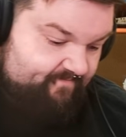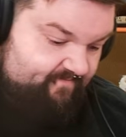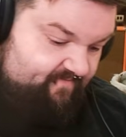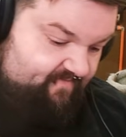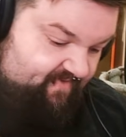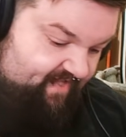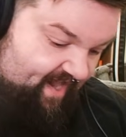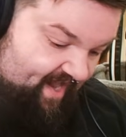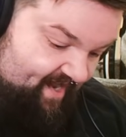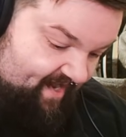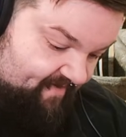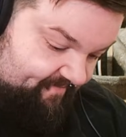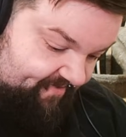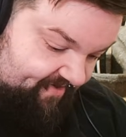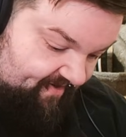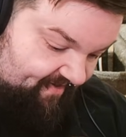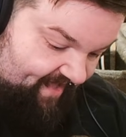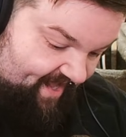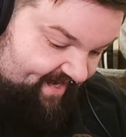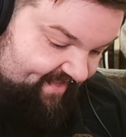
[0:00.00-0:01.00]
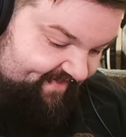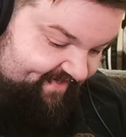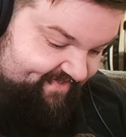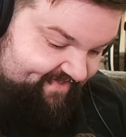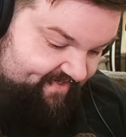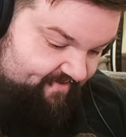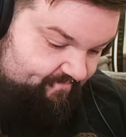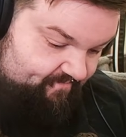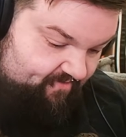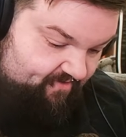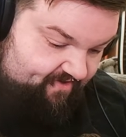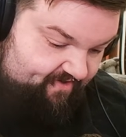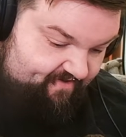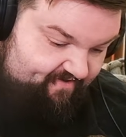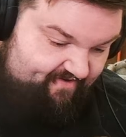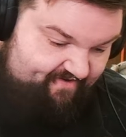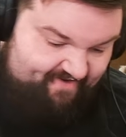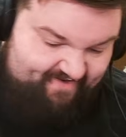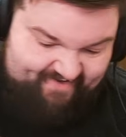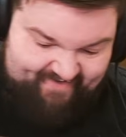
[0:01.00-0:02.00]
Yeah, I got to put a lot of these in a book
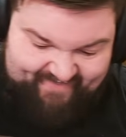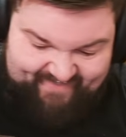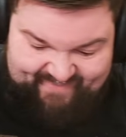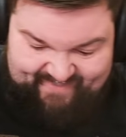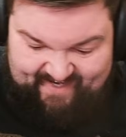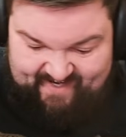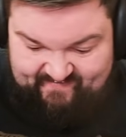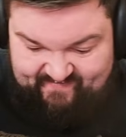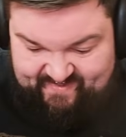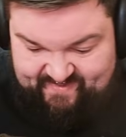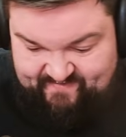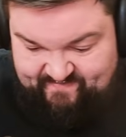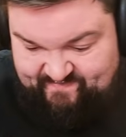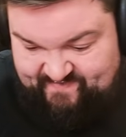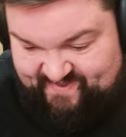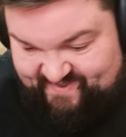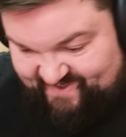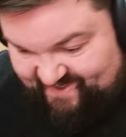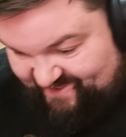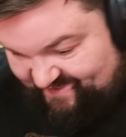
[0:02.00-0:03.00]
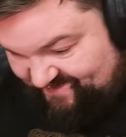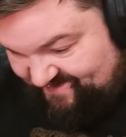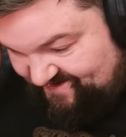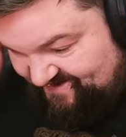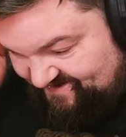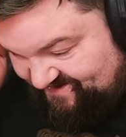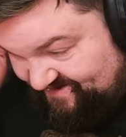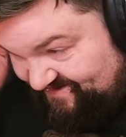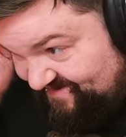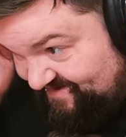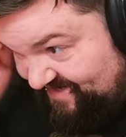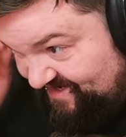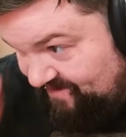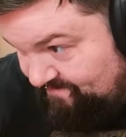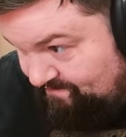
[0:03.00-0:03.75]
instead of just sitting here in a